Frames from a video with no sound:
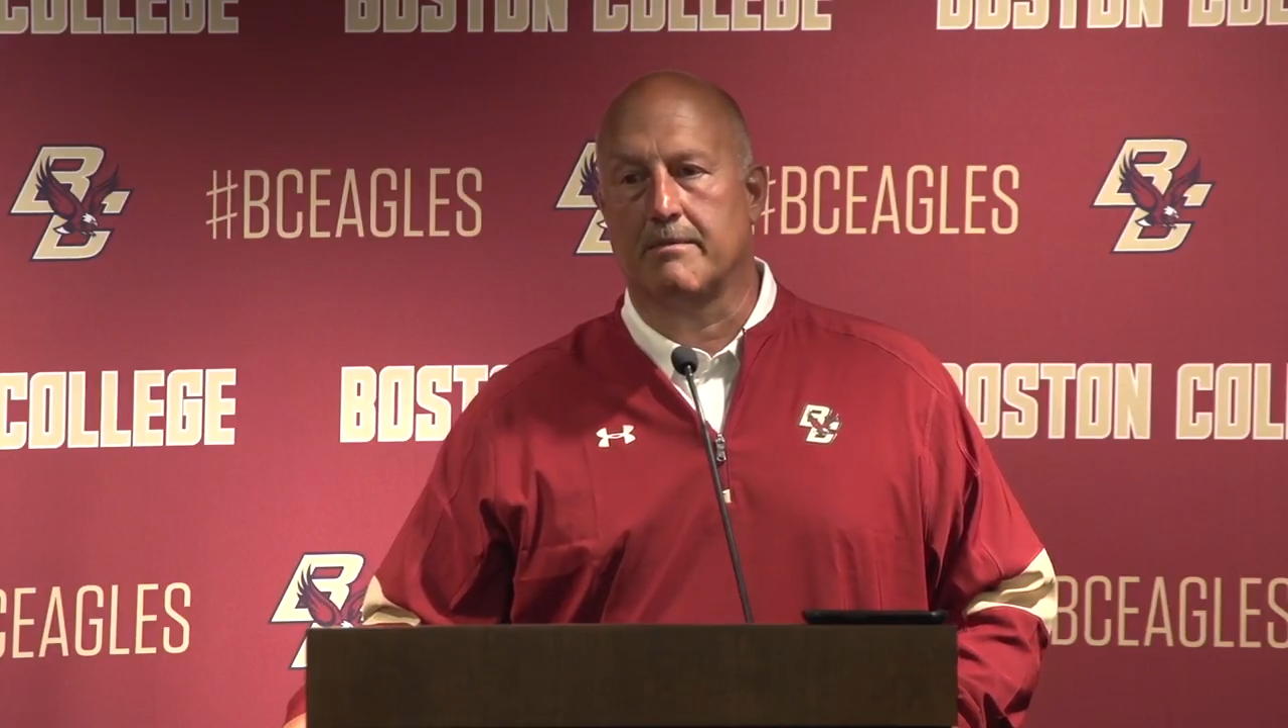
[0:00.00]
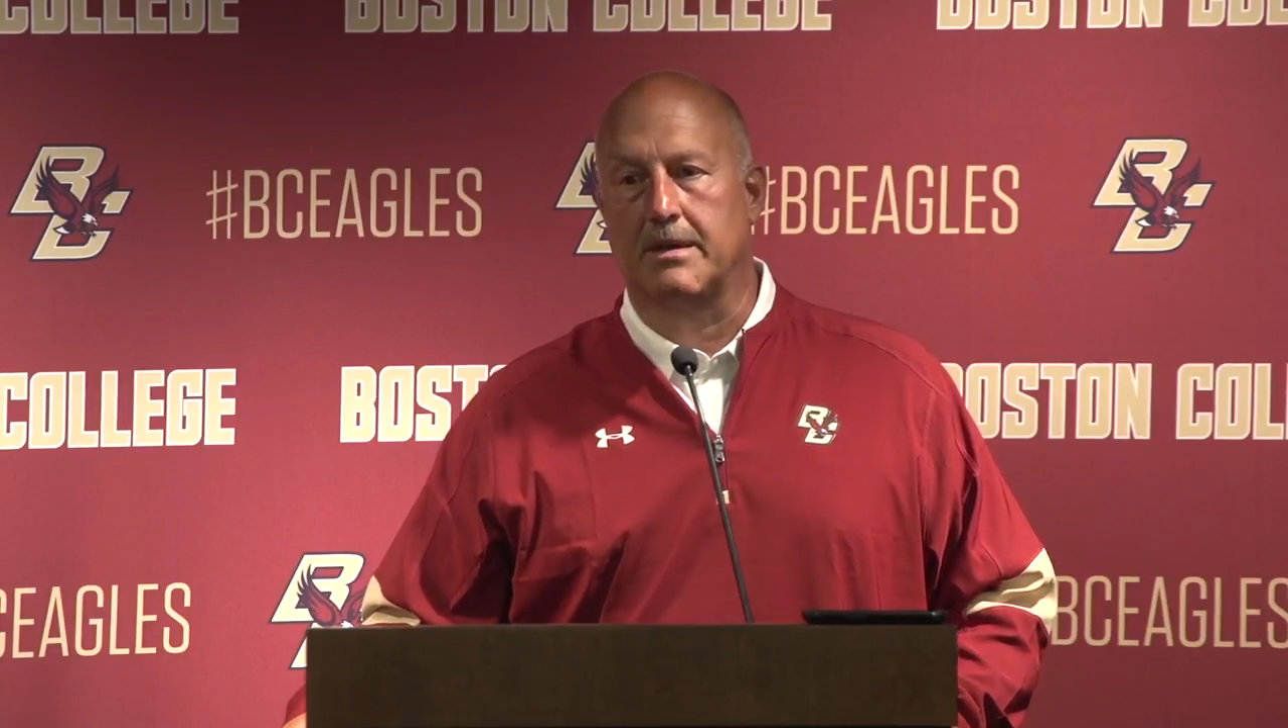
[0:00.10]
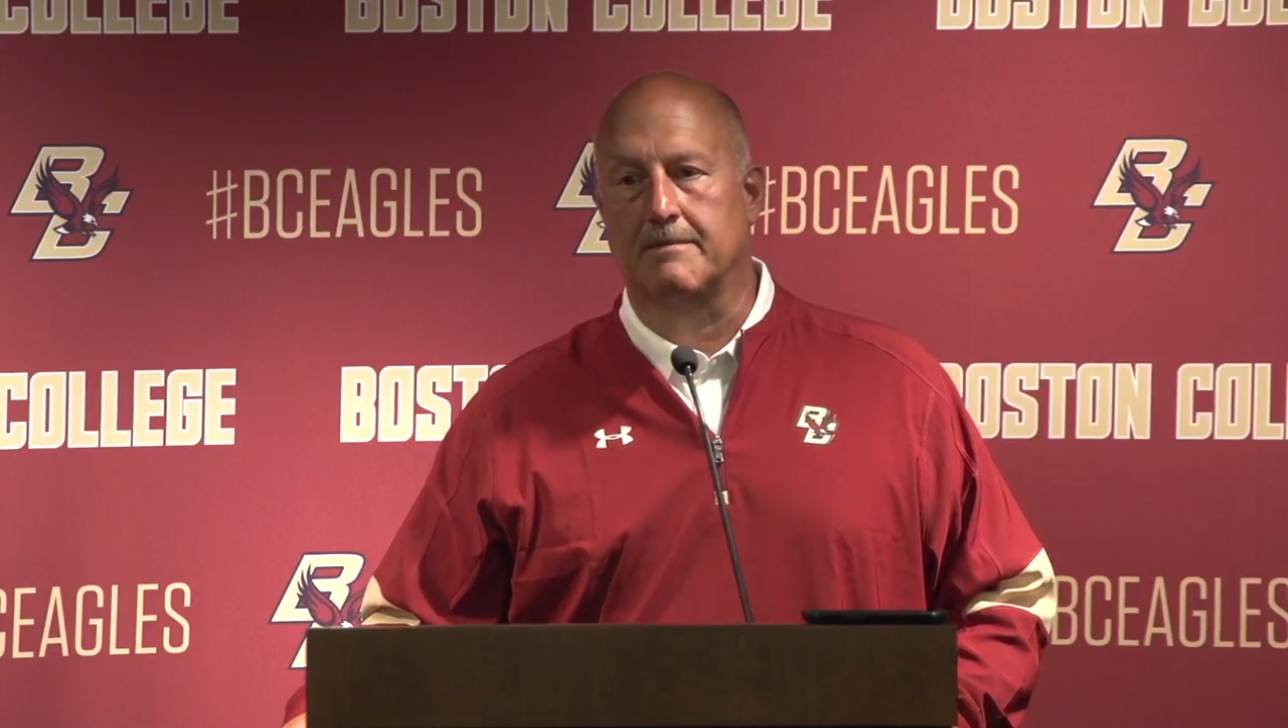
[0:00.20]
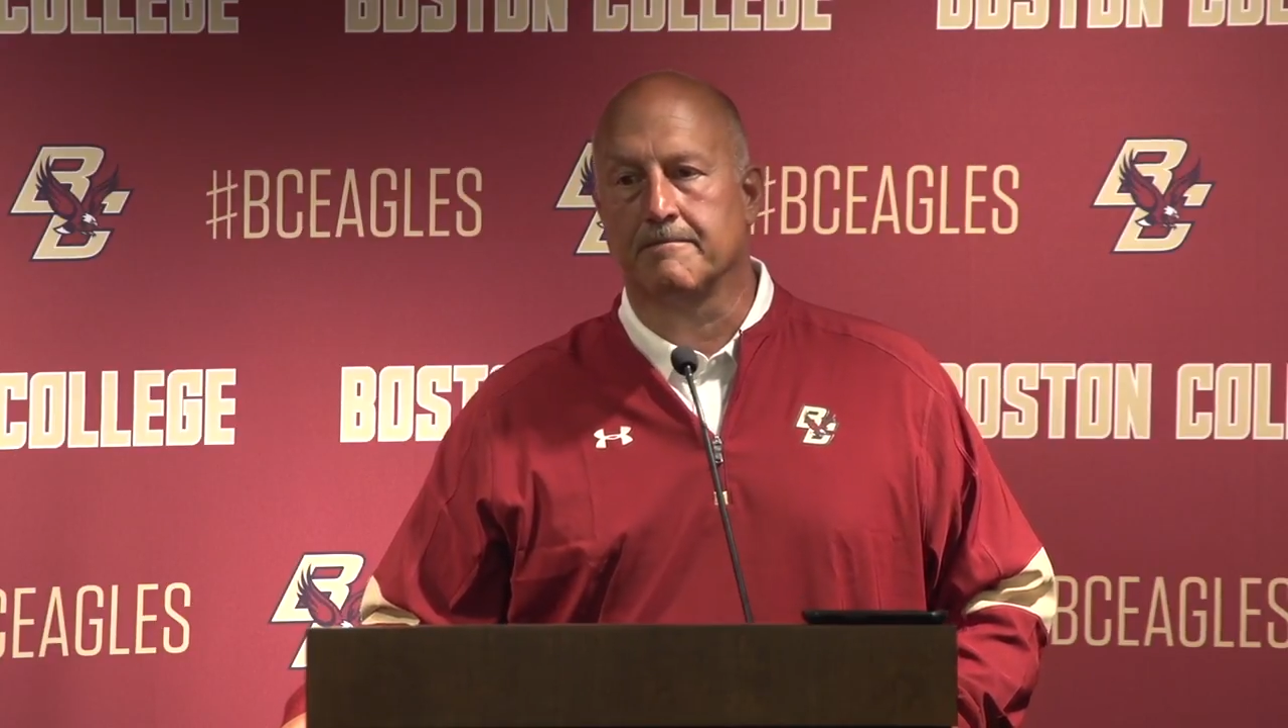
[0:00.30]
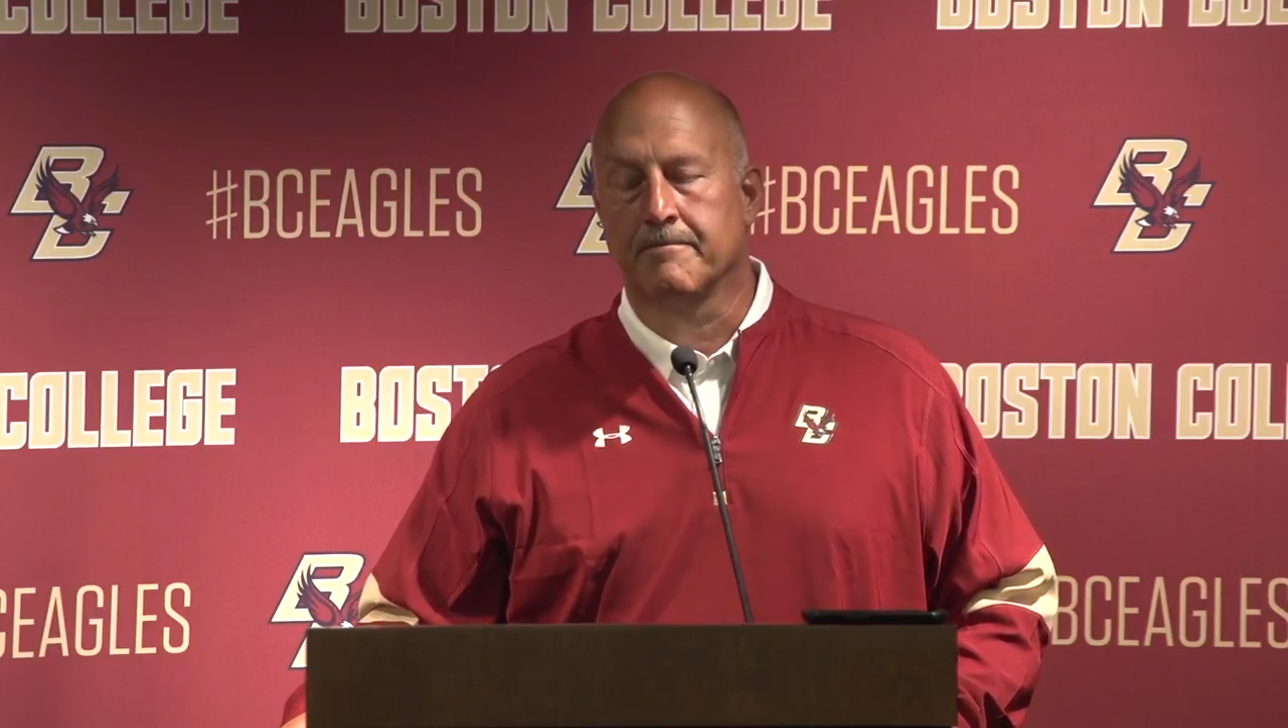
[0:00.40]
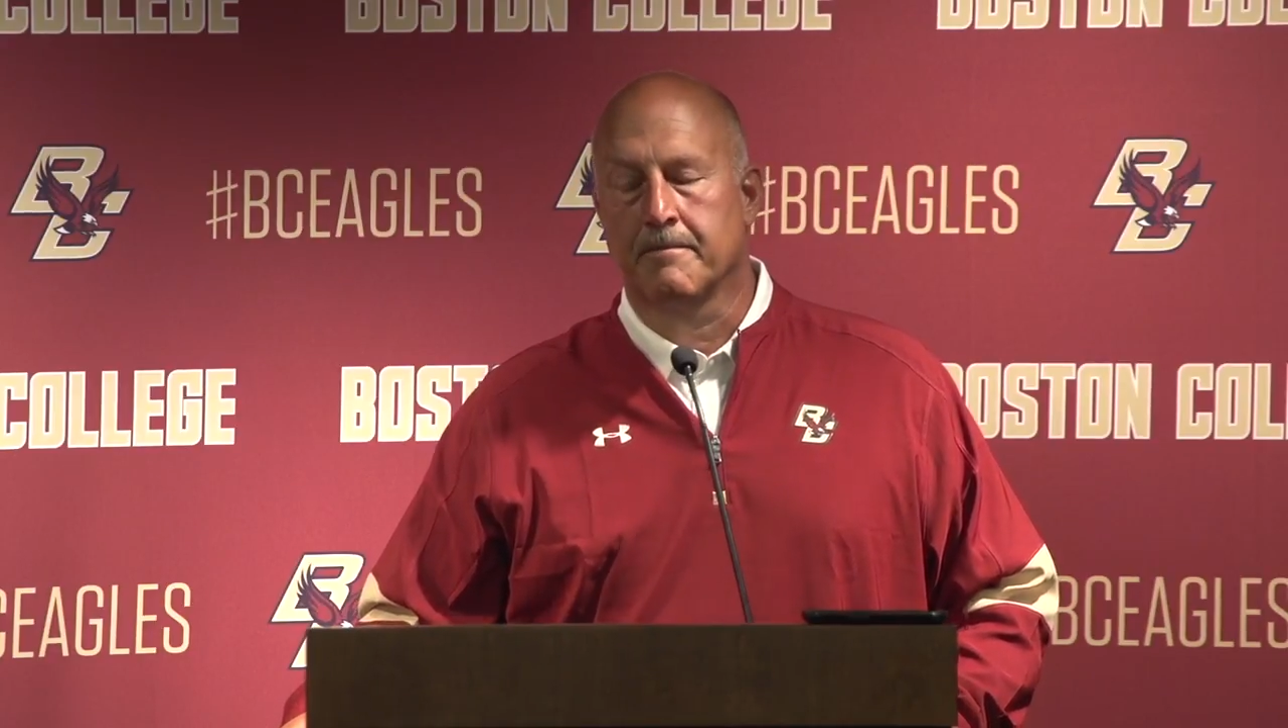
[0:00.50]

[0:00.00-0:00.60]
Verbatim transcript: I mean,